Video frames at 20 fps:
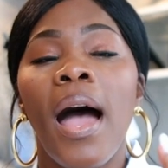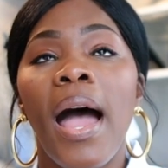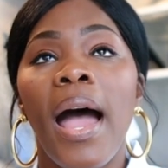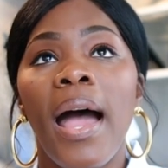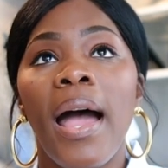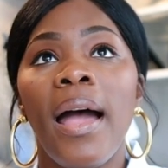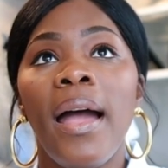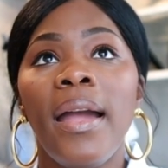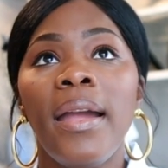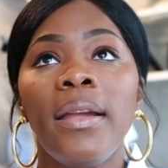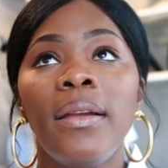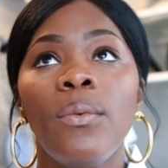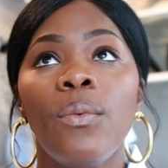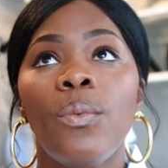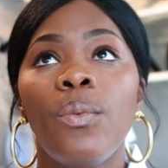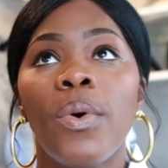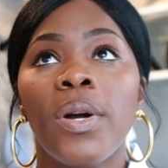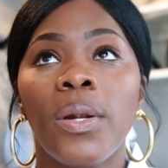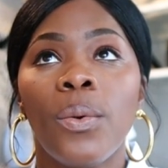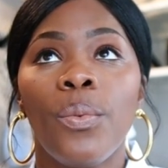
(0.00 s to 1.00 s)
I
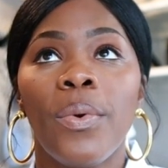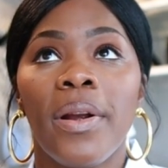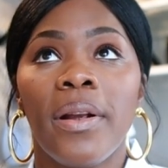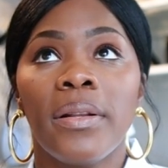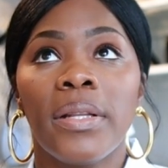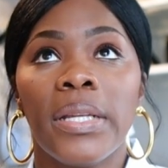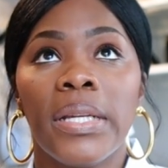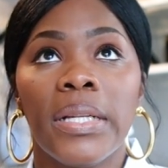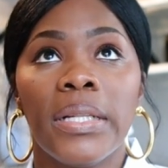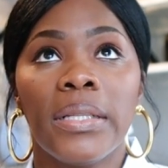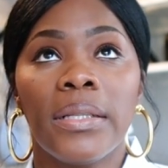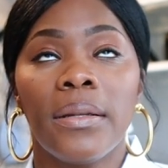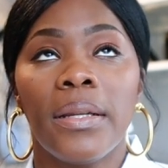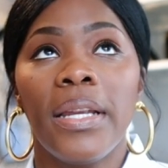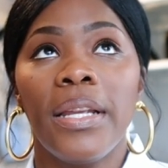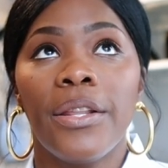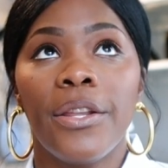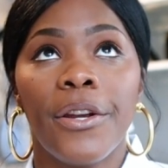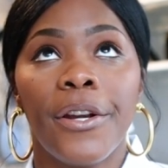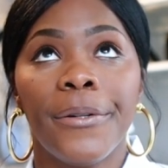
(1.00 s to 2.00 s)
want to wear this
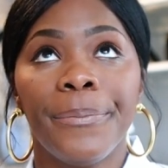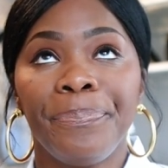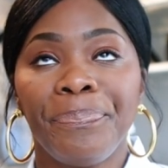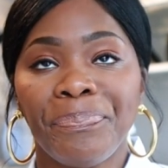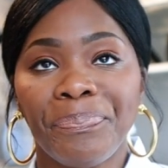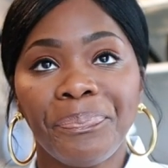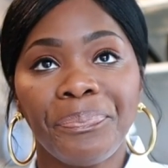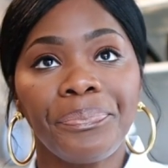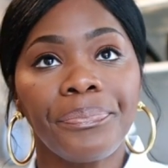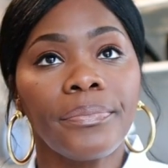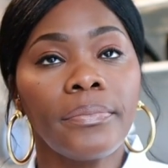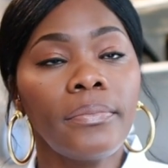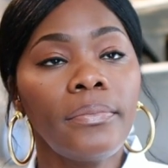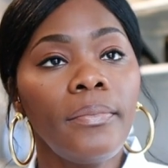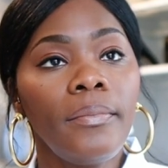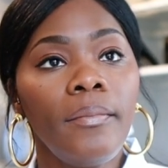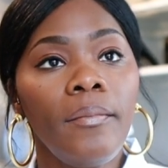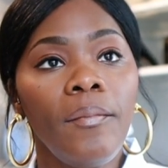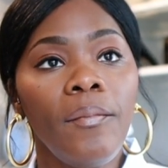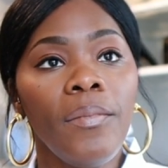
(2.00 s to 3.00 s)
either
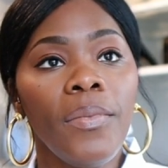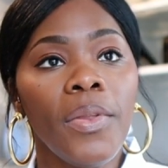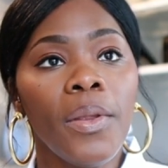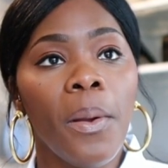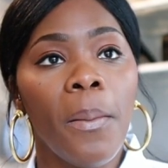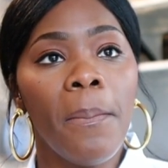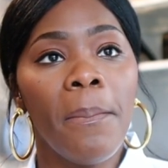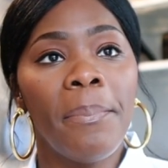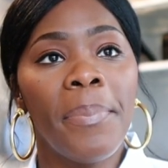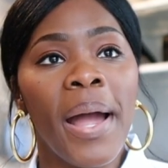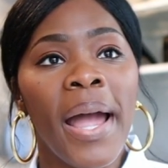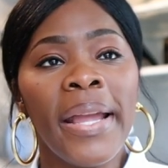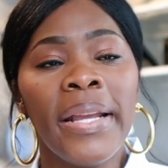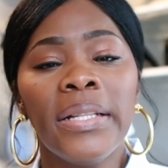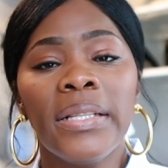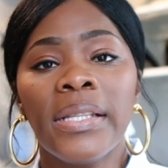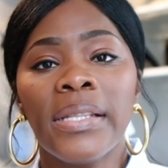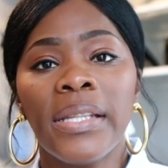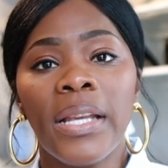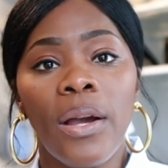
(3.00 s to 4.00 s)
by
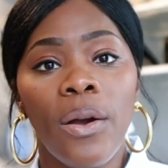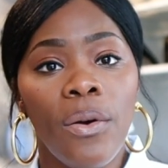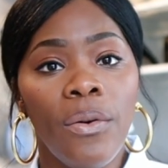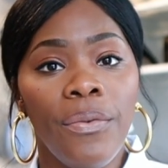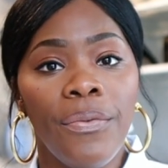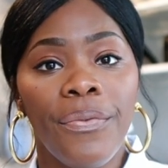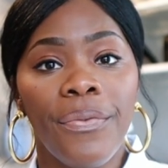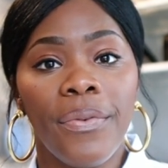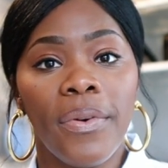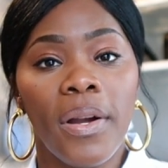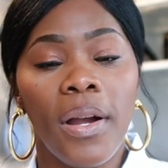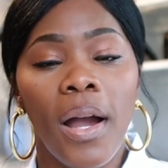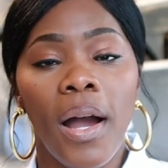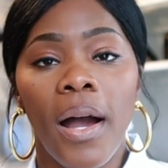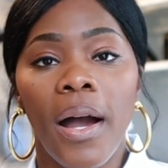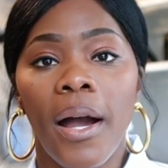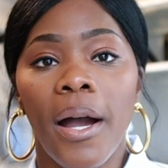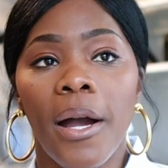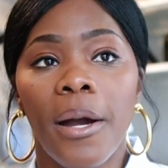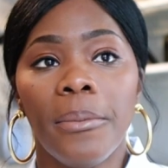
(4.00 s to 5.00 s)
itself
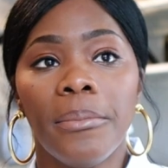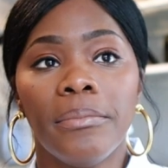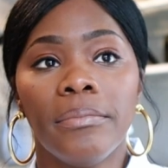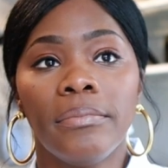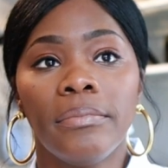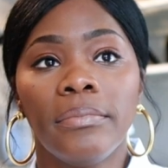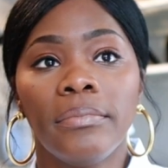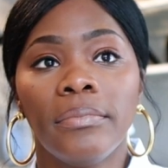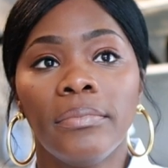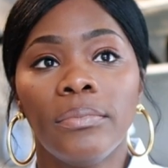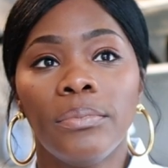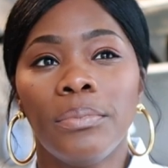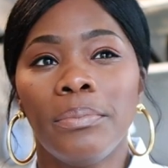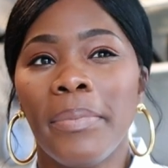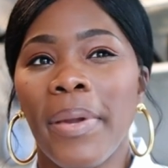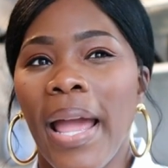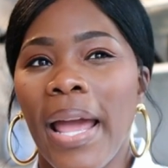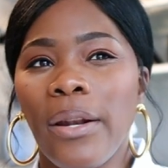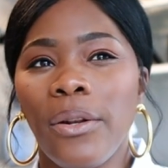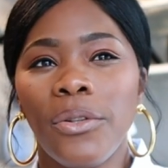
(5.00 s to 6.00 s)
um
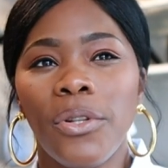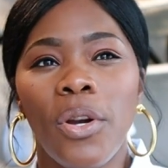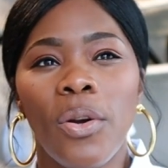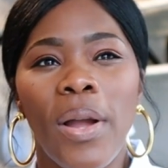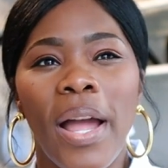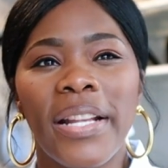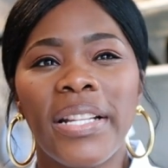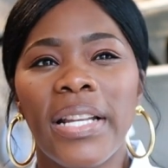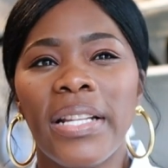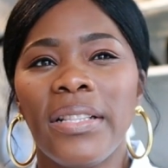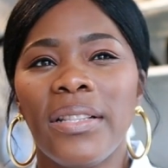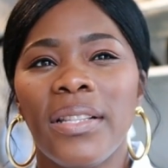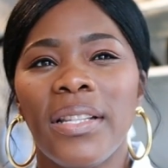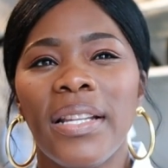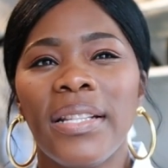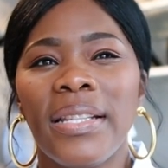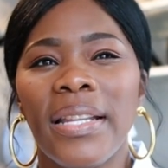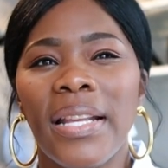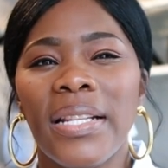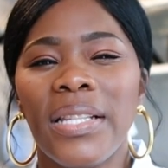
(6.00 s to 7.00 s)
I don't know. I, it,
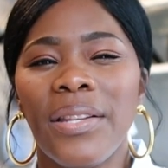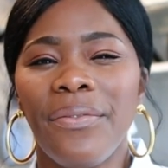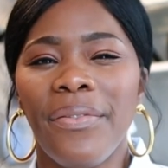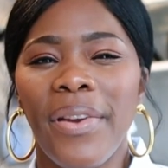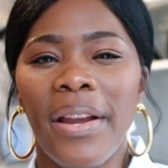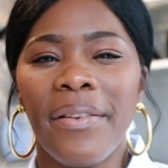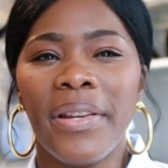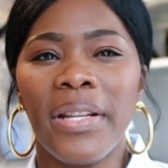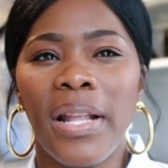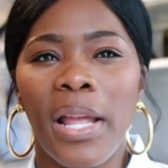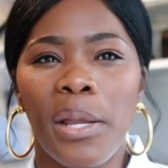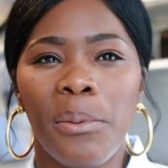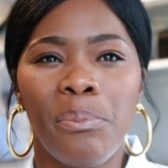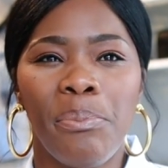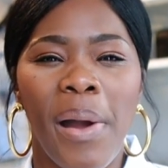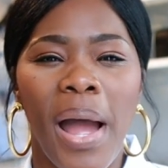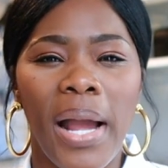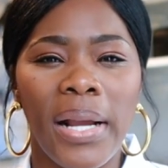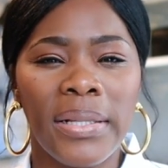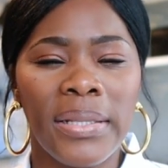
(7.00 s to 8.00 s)
it's it's a very like
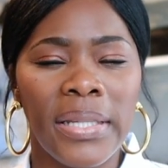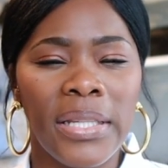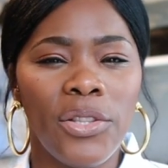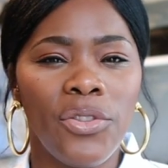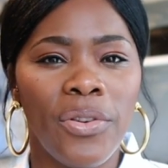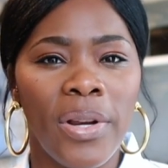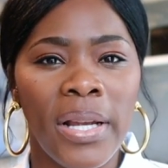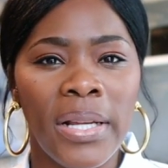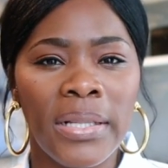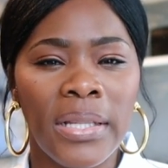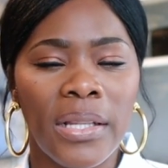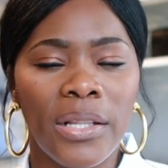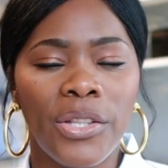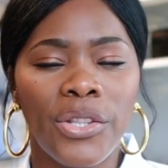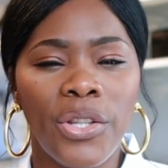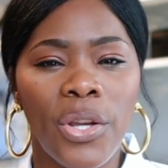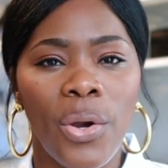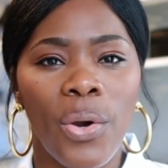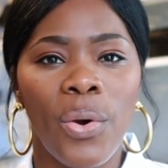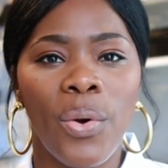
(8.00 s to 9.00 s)
boxy dress,
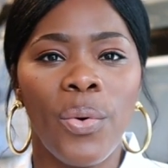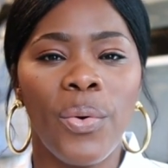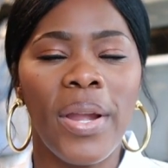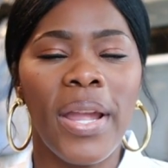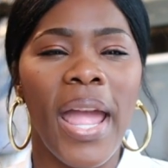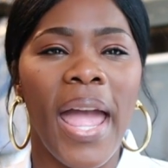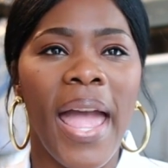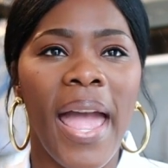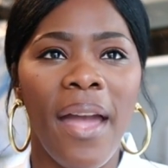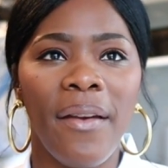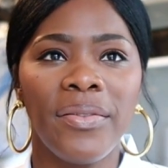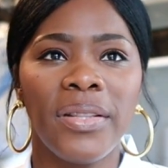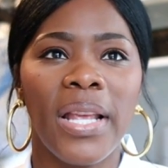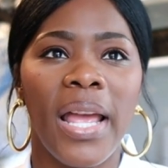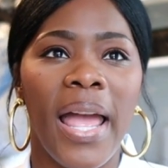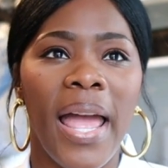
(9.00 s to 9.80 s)
so I have to